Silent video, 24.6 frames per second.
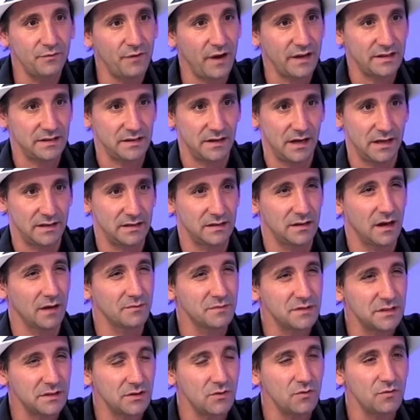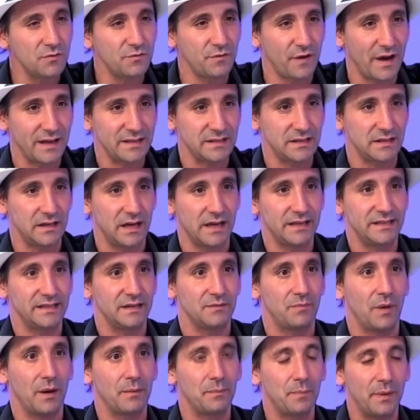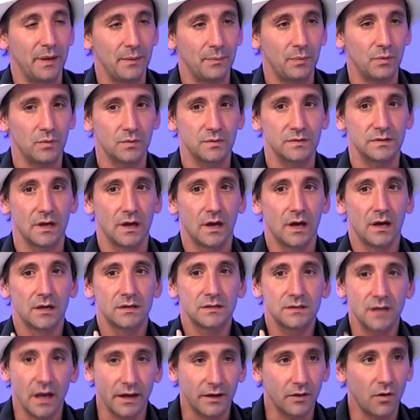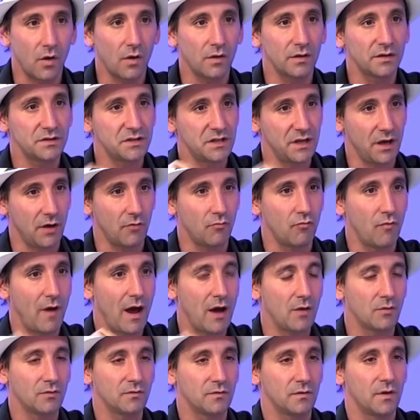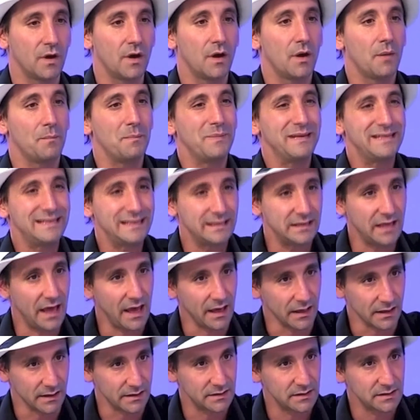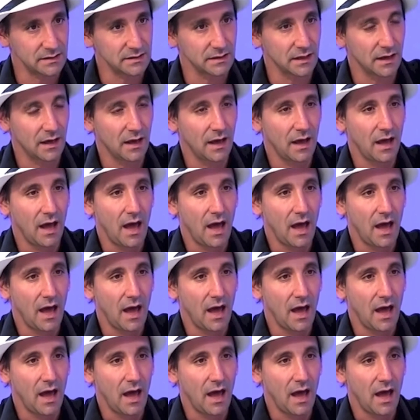fascinated. I'm still fascinated by people's psychology around mistakes.